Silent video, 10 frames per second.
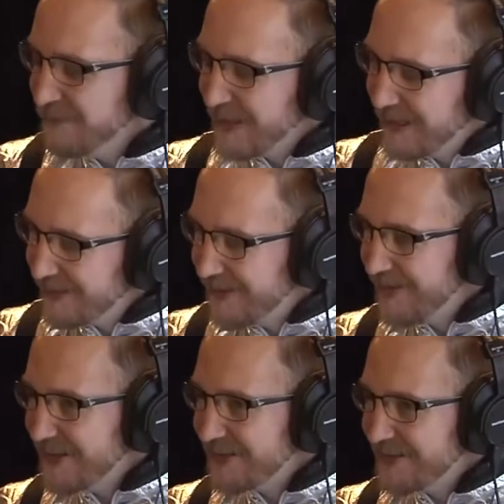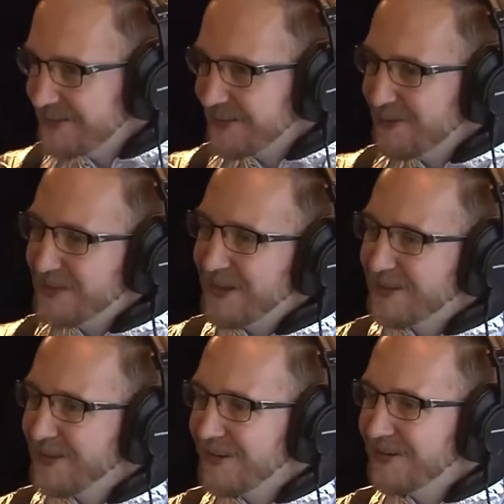and then they can come down
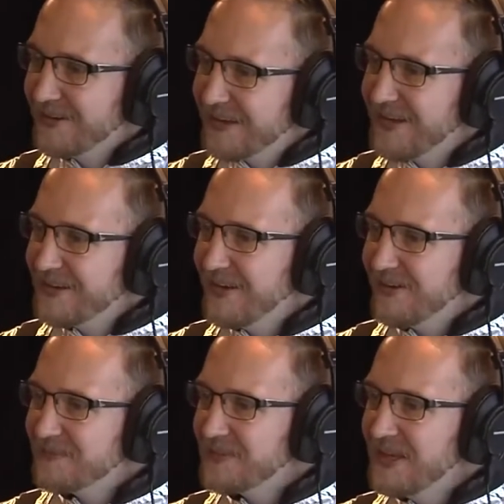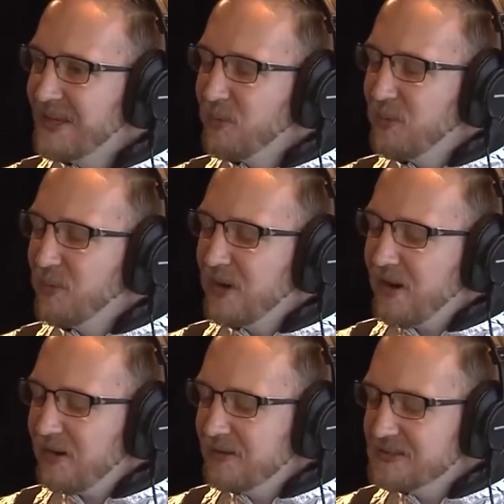there and hang right. out. Yes. What
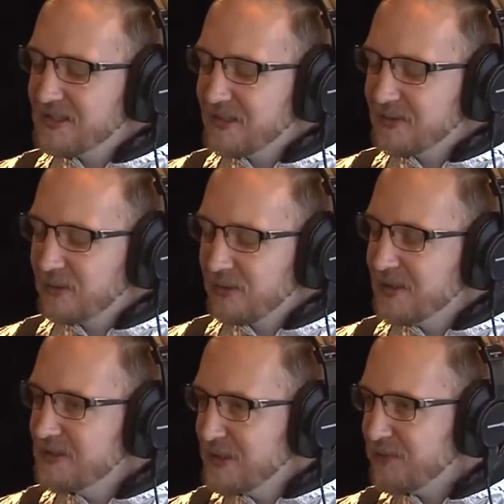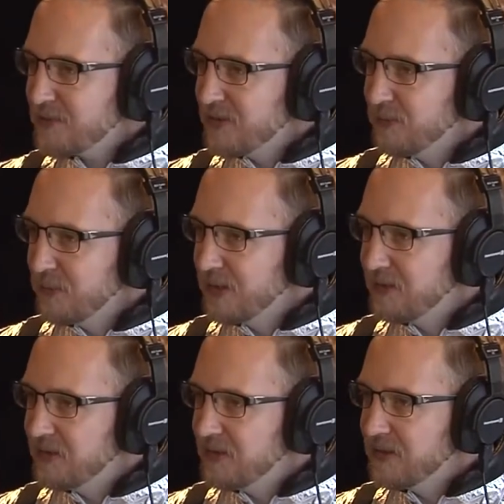all is uh, going to be different with
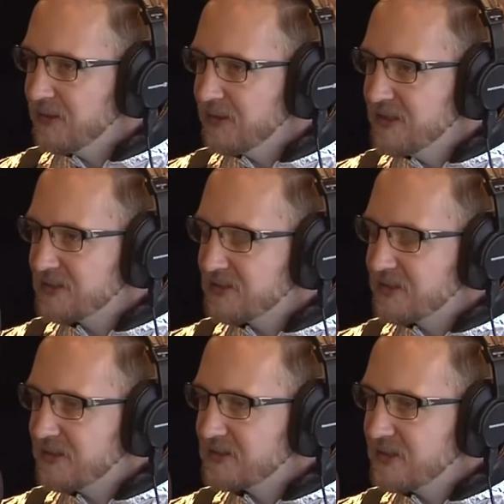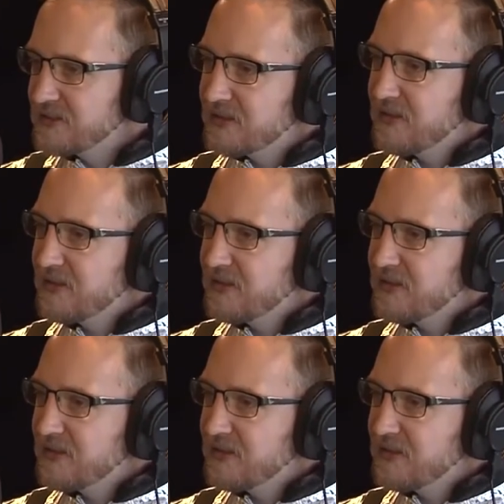the uh, East Kentucky Science Center?